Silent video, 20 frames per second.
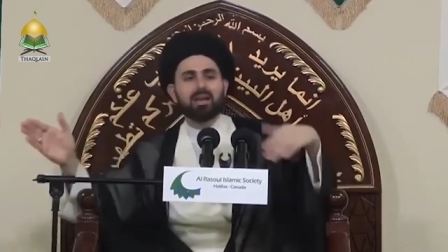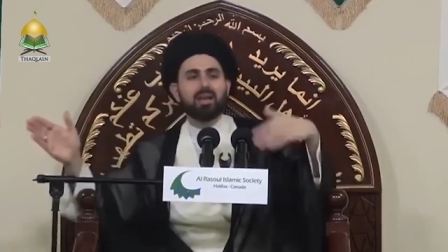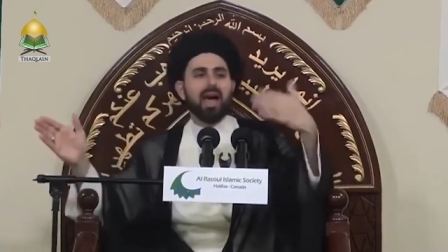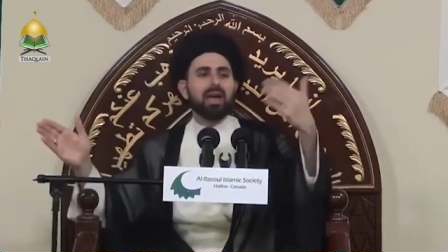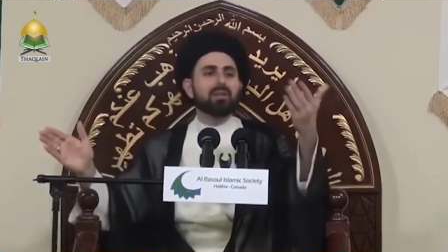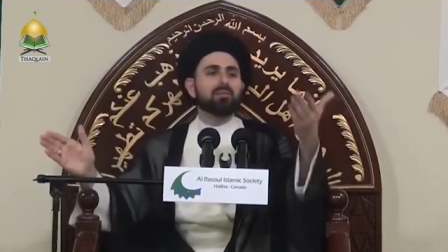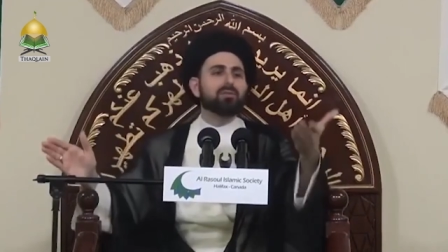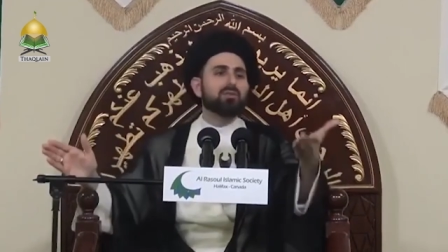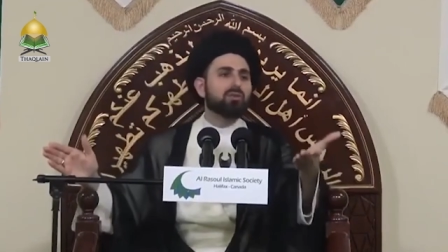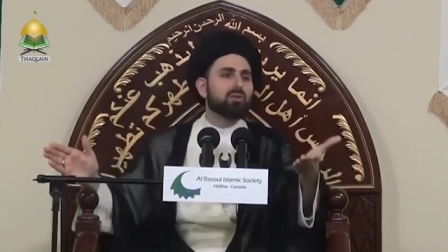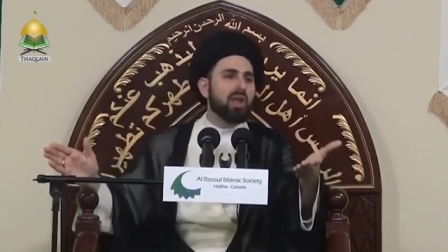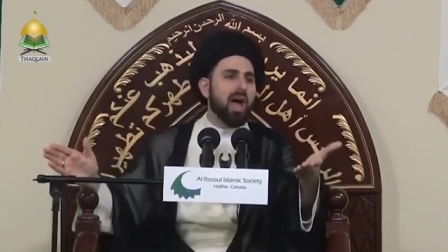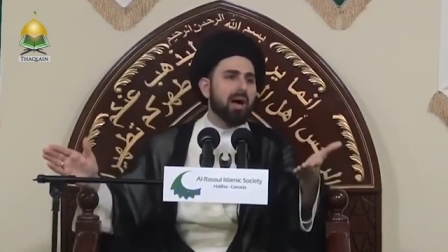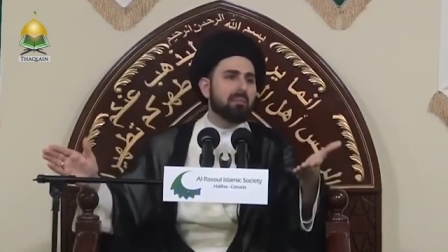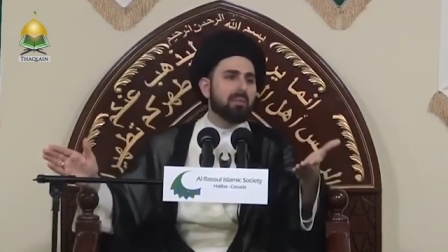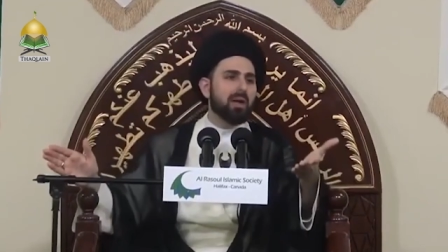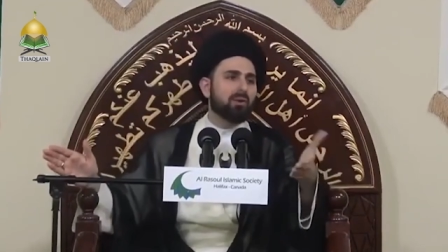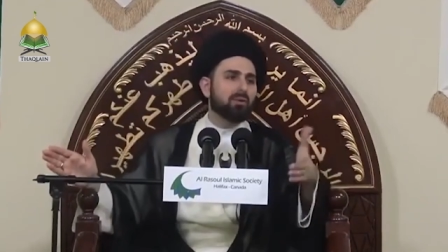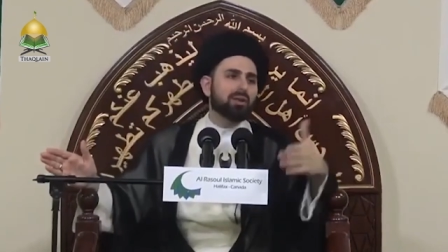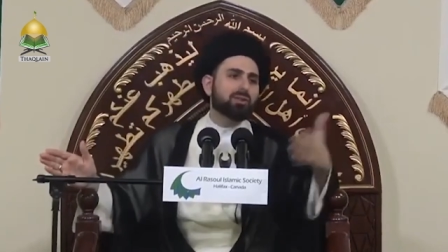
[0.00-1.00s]
And if you're
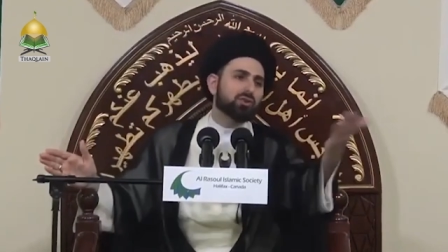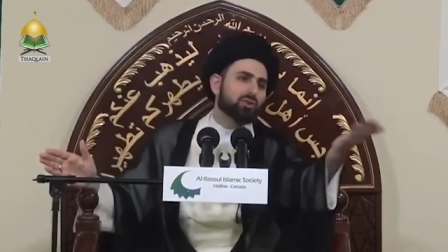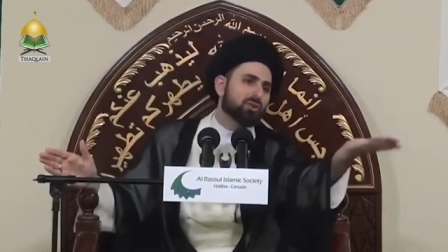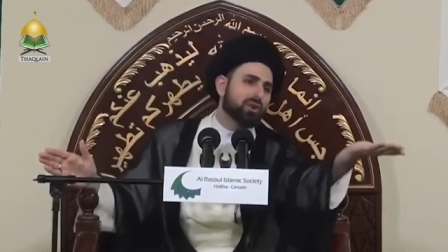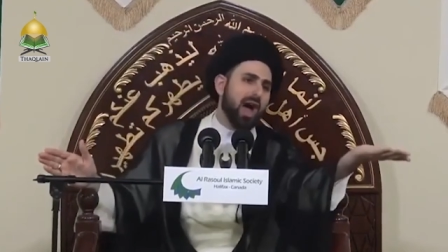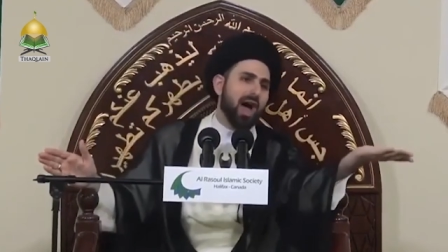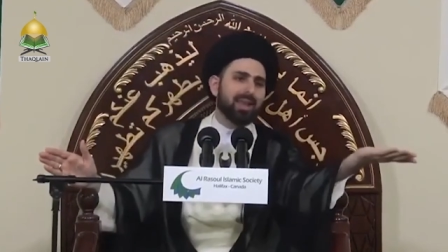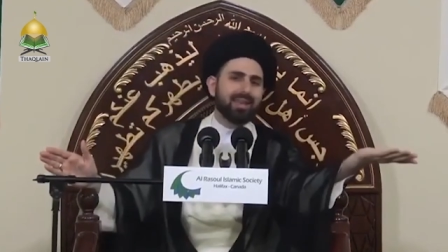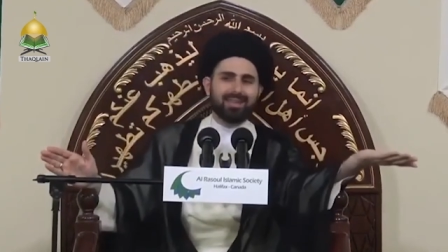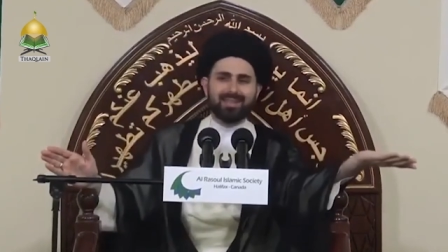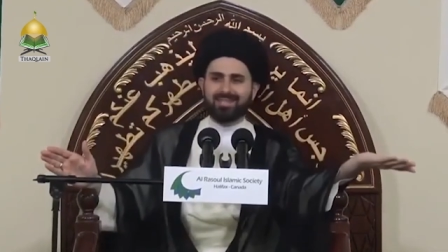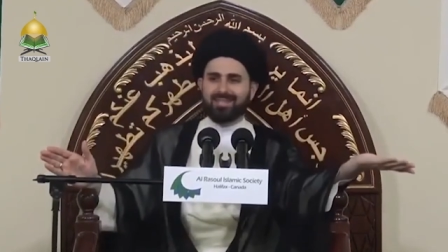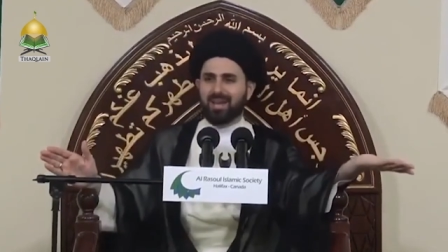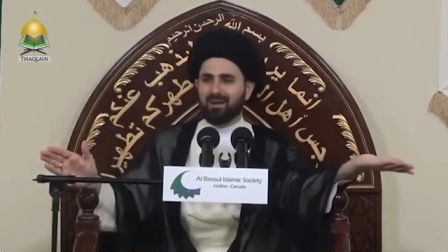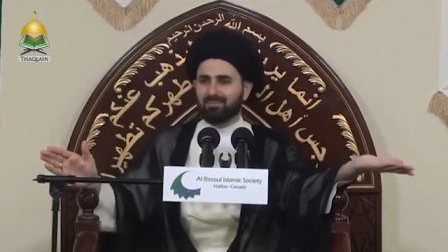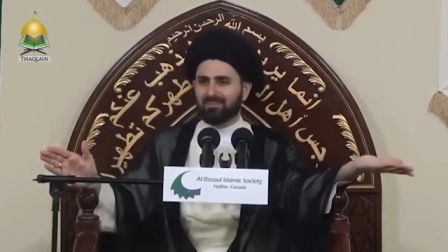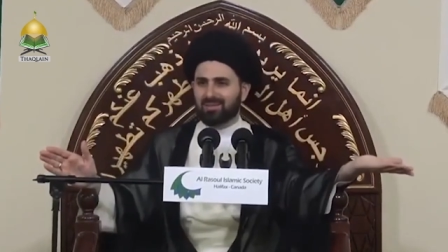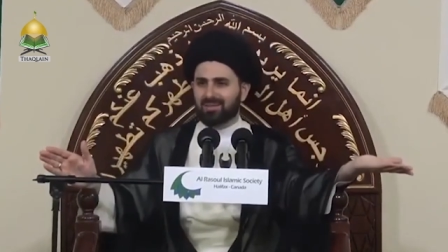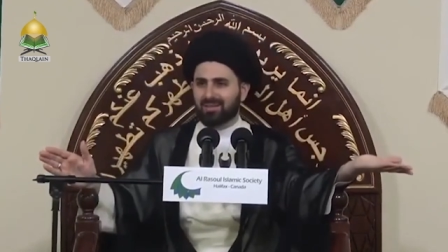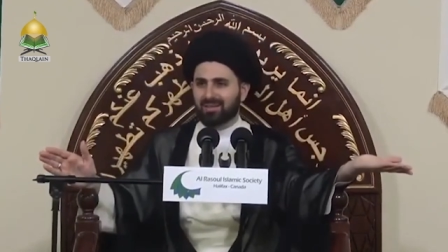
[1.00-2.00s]
not married, you're not
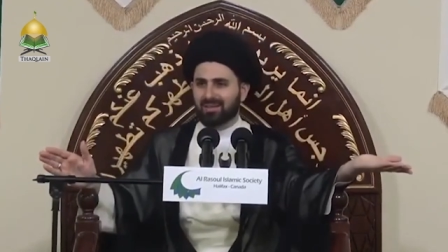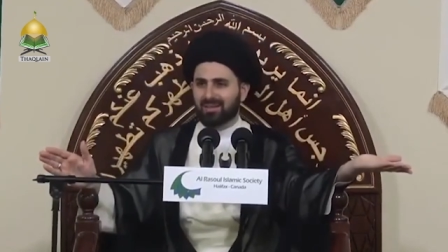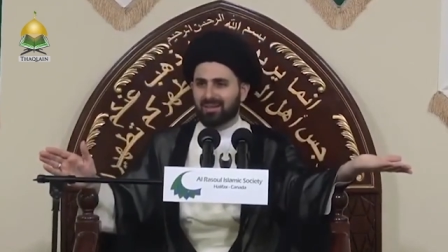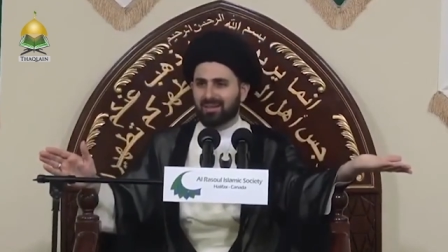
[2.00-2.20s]
exempt.